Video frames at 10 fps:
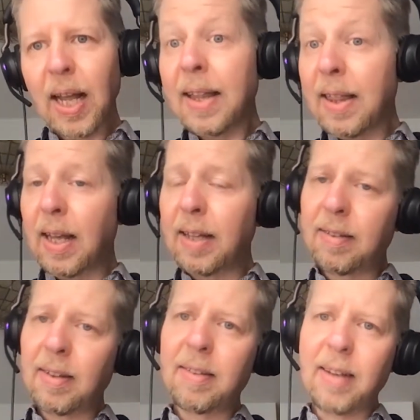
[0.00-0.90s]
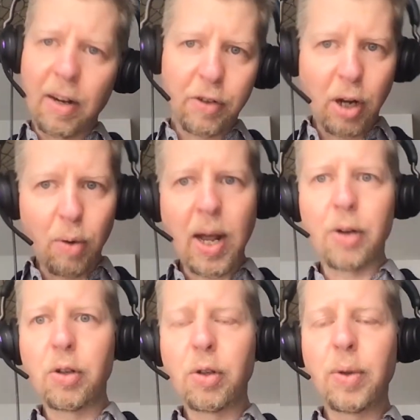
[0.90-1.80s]
And it's kind of known how
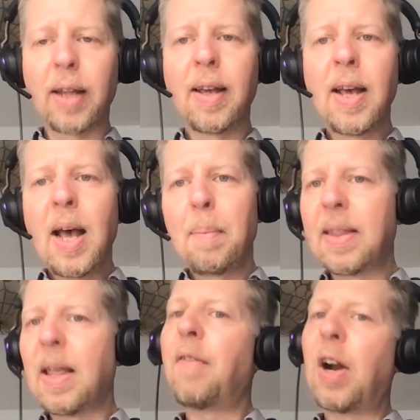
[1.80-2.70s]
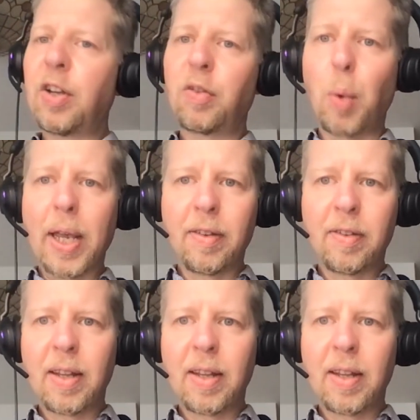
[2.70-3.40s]
to do that, but there are various ways.